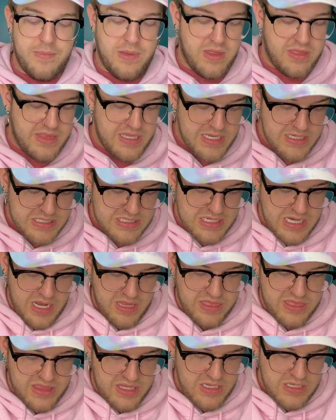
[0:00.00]
This, I
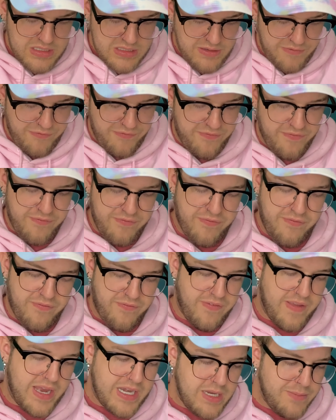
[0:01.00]
think it's a
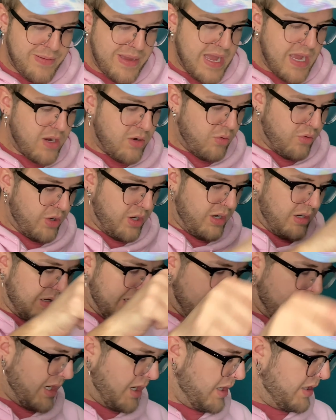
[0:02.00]
fanny pack or
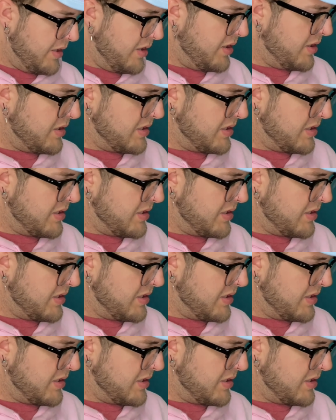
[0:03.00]
like a